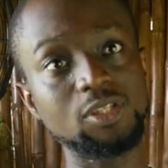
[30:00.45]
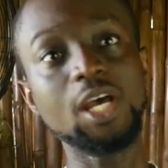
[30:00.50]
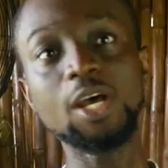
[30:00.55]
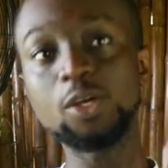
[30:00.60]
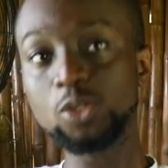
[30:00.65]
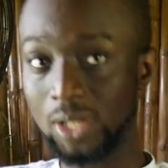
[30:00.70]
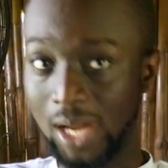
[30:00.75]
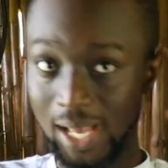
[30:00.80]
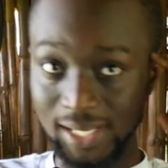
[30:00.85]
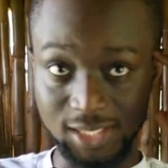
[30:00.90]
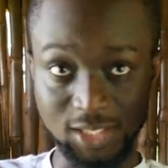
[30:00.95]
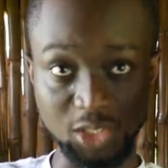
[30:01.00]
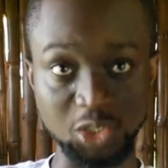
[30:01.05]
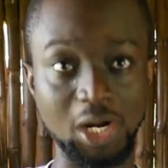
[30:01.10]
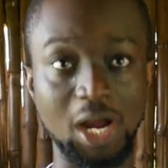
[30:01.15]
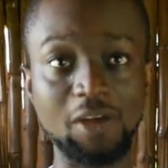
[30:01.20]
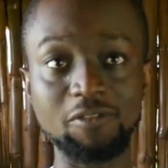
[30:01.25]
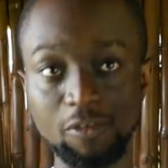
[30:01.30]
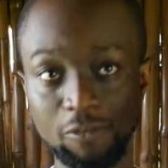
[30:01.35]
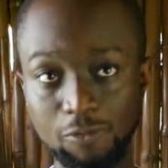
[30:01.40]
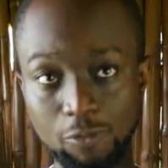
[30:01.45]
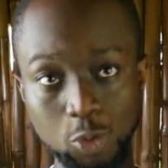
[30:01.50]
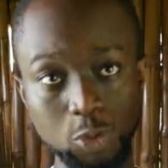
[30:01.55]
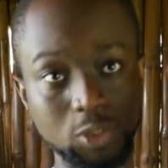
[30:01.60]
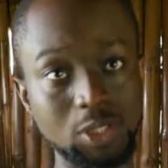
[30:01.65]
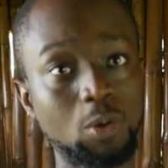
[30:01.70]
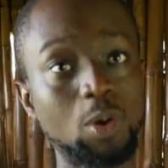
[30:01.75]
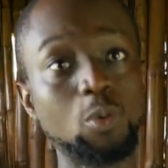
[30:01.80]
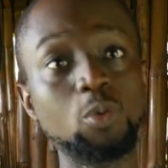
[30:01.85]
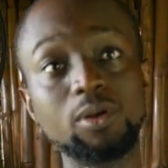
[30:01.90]
So that's the driving force.
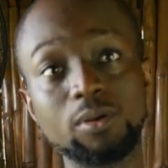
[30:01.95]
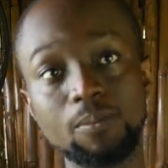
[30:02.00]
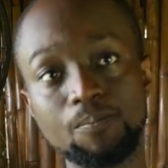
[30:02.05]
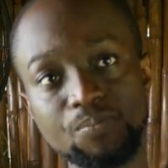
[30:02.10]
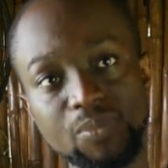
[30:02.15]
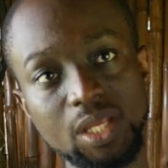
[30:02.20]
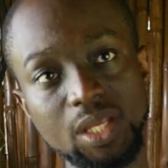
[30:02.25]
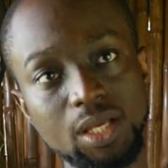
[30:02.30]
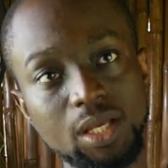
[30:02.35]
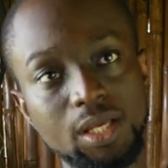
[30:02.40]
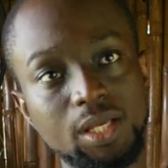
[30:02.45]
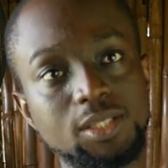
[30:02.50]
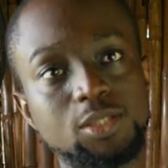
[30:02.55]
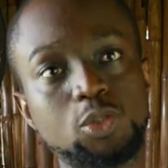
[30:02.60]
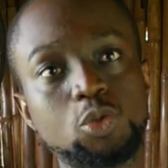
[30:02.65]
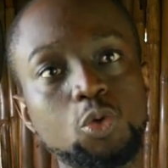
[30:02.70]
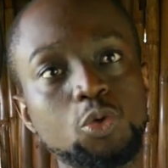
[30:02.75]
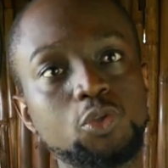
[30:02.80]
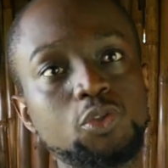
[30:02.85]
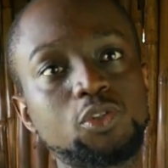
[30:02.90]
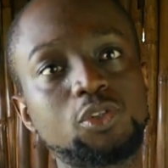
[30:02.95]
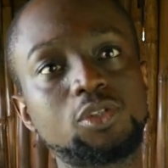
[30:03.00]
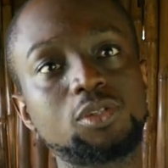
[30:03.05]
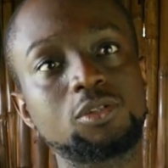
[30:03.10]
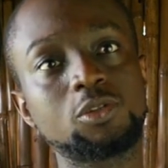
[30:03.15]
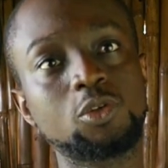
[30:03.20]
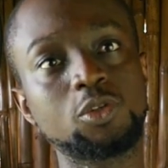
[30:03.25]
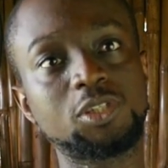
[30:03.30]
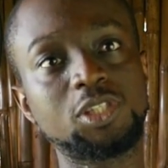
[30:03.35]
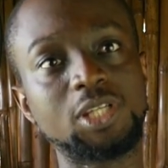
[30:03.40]
So when we hit
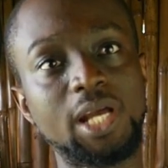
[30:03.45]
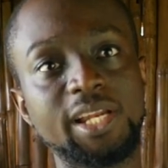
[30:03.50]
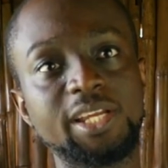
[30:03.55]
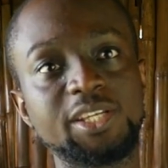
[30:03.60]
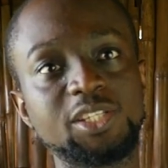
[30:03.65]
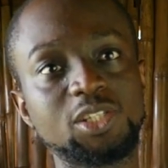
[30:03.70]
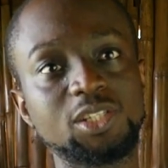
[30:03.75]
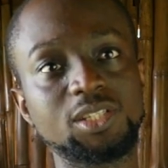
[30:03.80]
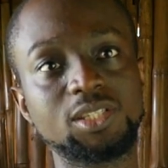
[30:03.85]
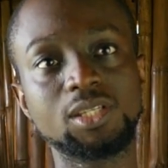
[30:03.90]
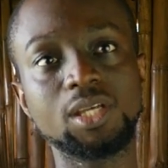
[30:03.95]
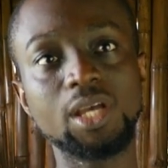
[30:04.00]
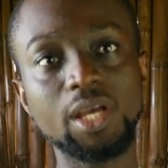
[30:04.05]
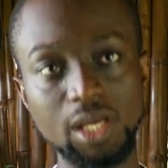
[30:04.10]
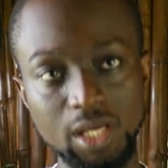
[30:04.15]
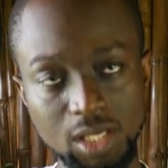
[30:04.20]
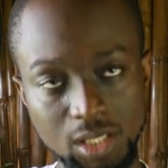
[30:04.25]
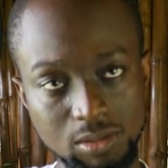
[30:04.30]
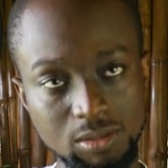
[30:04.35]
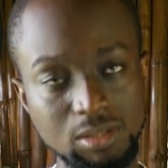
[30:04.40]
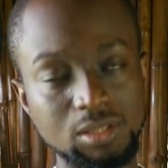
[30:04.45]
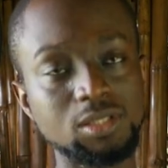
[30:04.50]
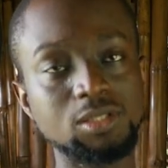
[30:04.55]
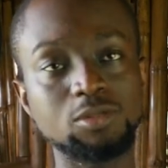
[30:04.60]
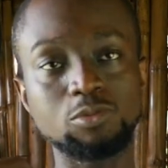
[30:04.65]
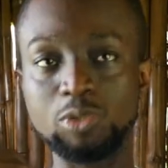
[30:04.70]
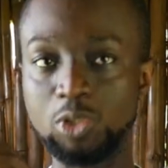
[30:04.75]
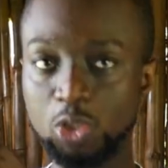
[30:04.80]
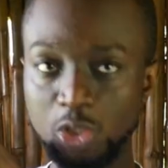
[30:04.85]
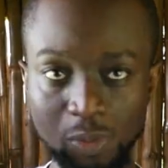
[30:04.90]
those challenges,
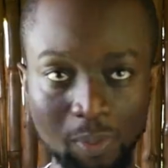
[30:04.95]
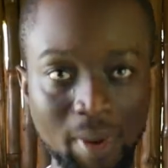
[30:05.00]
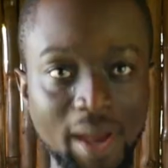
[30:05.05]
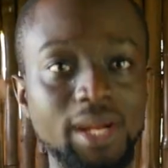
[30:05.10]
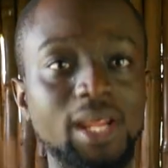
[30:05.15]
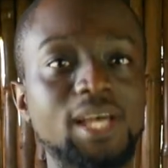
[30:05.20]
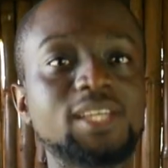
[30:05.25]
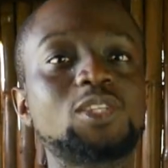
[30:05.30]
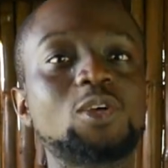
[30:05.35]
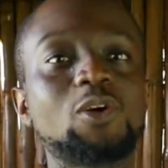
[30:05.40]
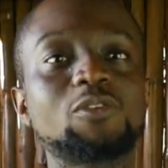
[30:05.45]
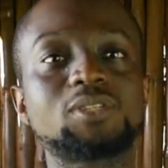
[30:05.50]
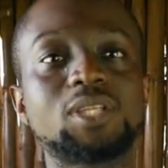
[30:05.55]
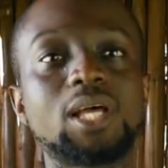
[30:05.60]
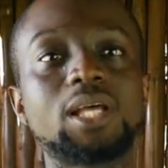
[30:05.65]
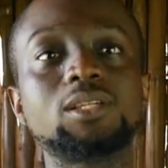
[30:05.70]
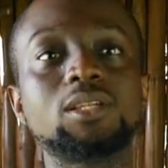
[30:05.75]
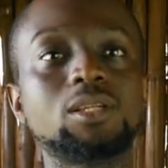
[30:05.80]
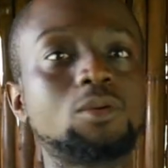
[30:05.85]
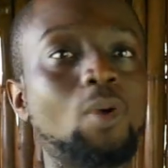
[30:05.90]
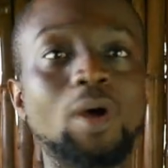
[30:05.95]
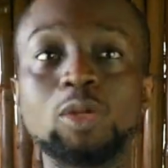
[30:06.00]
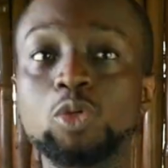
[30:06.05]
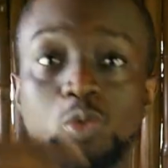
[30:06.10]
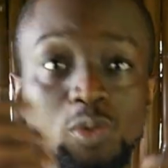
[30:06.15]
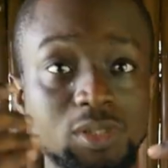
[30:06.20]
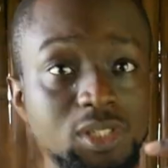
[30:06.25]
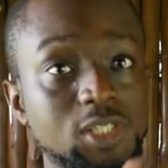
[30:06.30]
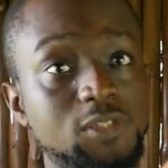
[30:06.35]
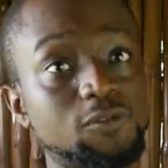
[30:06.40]
we just remind ourselves that we're
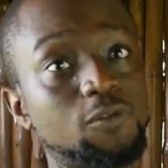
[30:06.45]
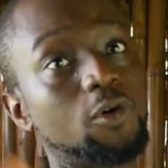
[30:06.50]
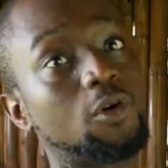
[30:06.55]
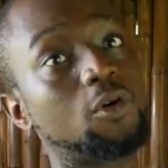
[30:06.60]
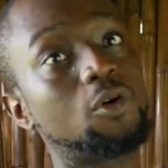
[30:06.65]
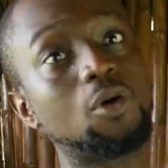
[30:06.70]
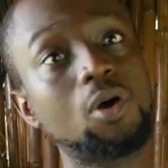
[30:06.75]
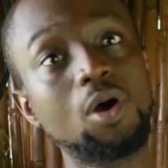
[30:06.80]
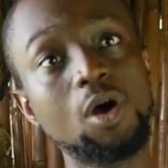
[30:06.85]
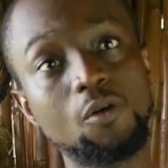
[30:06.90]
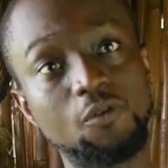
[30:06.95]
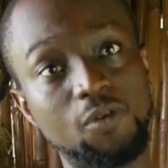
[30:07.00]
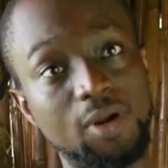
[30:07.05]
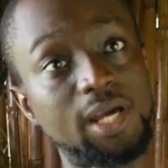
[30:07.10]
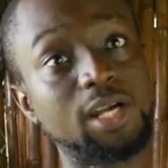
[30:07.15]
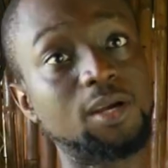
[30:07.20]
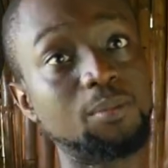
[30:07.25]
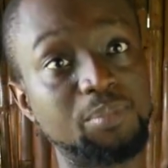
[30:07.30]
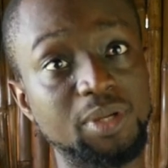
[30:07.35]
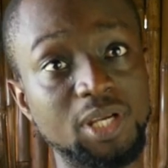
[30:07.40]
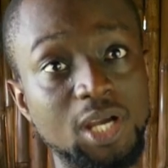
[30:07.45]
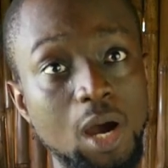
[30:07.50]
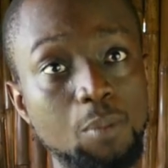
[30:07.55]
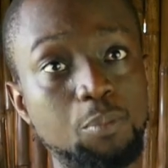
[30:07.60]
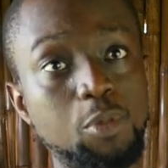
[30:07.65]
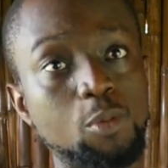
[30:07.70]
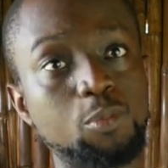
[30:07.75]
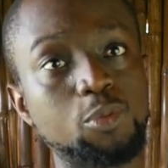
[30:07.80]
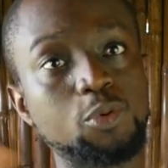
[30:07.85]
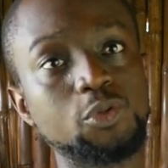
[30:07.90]
doing this for like a bigger
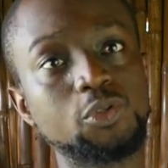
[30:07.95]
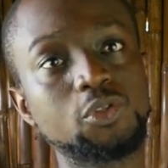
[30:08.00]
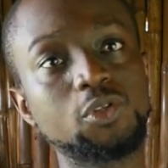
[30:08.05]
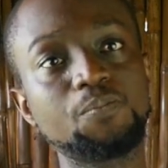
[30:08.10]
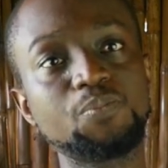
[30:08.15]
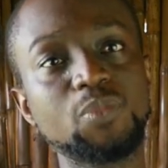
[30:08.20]
purpose.